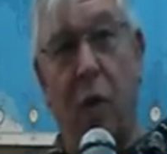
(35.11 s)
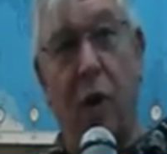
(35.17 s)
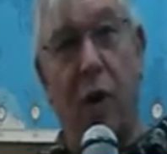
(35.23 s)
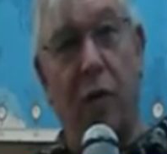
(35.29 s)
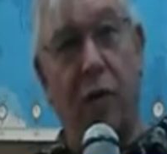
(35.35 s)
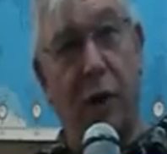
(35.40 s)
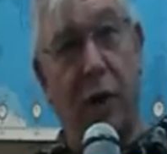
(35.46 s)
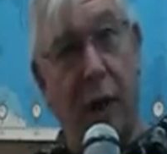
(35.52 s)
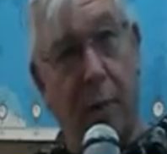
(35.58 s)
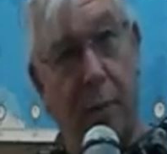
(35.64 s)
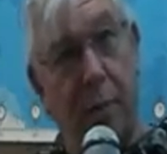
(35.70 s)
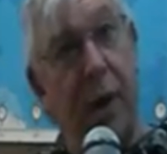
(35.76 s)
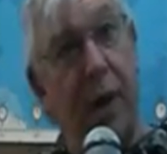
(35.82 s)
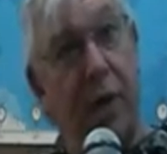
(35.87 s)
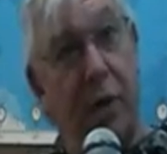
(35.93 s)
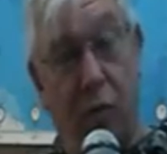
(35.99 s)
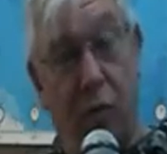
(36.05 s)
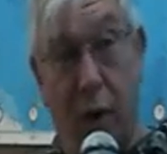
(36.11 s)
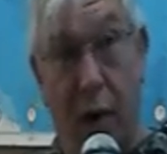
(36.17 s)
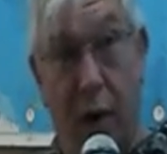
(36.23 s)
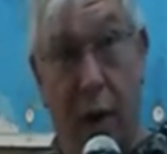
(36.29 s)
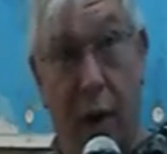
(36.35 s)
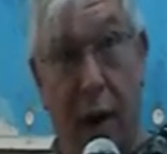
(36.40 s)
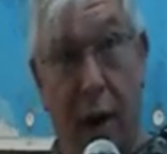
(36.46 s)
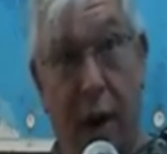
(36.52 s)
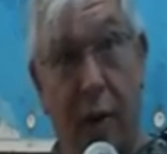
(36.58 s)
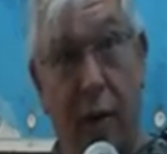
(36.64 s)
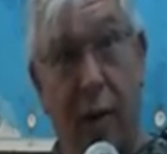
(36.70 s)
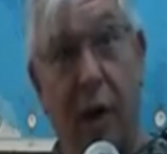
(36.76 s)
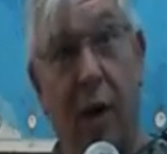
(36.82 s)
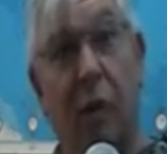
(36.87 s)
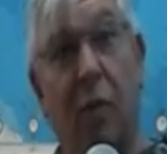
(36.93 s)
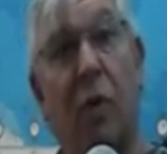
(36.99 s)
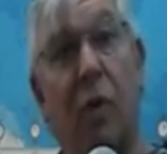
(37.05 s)
One is an MP3 link, and
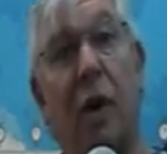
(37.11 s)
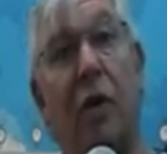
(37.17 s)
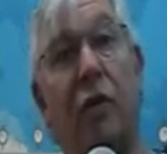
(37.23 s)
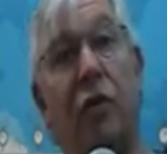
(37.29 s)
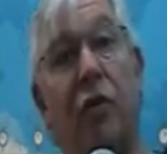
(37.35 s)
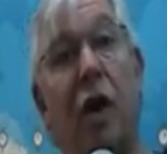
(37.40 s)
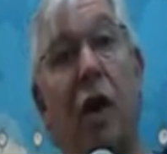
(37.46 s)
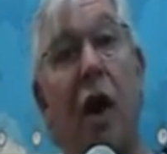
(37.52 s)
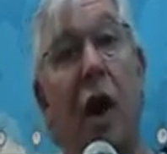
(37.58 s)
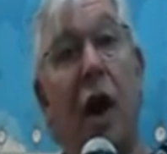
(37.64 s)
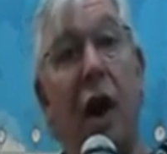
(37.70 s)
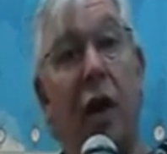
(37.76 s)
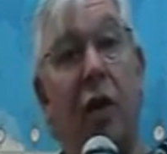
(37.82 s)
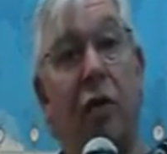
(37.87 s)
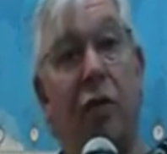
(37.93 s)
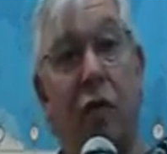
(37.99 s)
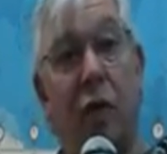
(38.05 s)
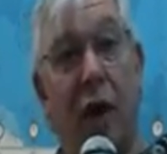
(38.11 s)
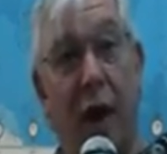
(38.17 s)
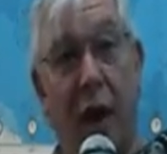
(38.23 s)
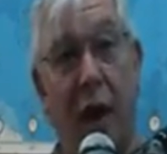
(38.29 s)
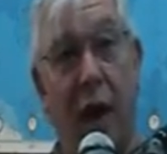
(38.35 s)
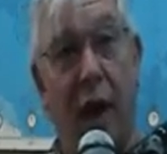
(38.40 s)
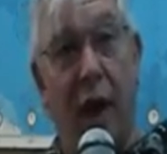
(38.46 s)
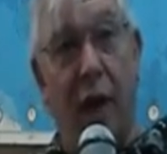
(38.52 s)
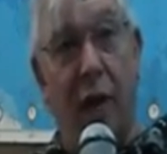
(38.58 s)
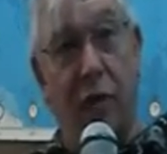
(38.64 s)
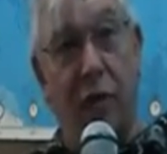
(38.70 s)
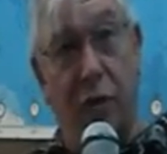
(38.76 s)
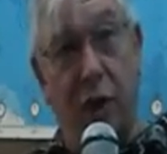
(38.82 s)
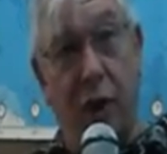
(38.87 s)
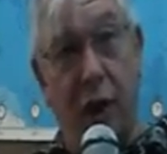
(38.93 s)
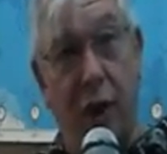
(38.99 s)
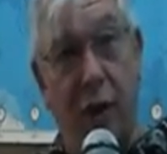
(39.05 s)
the other one is for
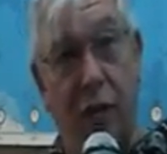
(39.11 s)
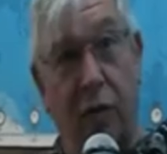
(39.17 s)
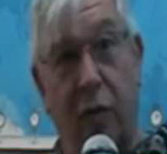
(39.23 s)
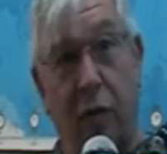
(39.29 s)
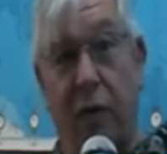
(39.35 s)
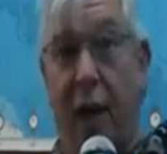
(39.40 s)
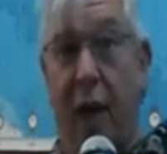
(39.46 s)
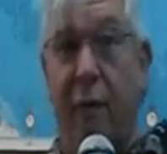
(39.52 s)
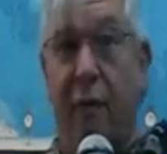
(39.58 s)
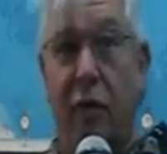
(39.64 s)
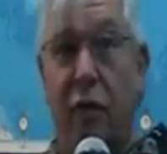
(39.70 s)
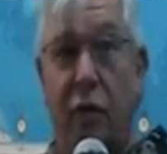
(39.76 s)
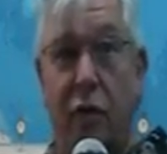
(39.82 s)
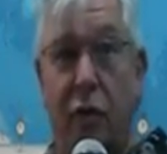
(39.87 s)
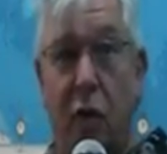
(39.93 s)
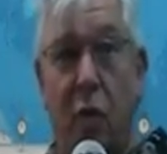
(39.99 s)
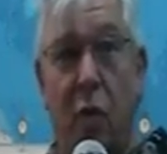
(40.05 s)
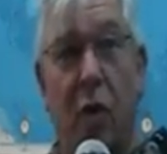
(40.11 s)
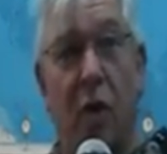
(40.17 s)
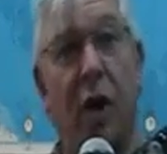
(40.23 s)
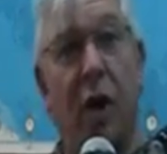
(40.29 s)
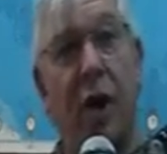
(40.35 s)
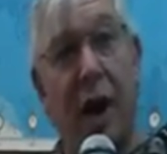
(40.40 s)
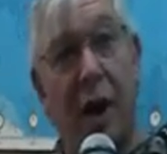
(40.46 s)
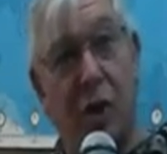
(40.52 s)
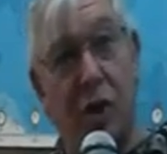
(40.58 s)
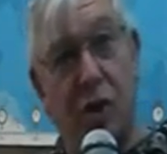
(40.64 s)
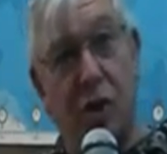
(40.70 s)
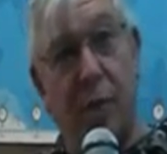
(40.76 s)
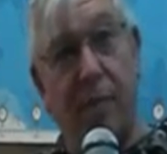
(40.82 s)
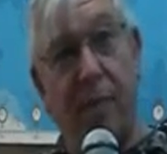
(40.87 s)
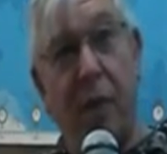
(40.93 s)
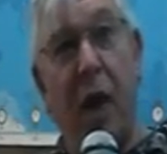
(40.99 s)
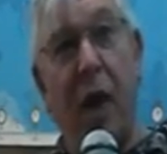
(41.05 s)
AAC. So if you have a slower
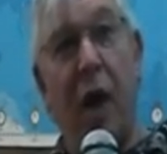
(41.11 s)
connection,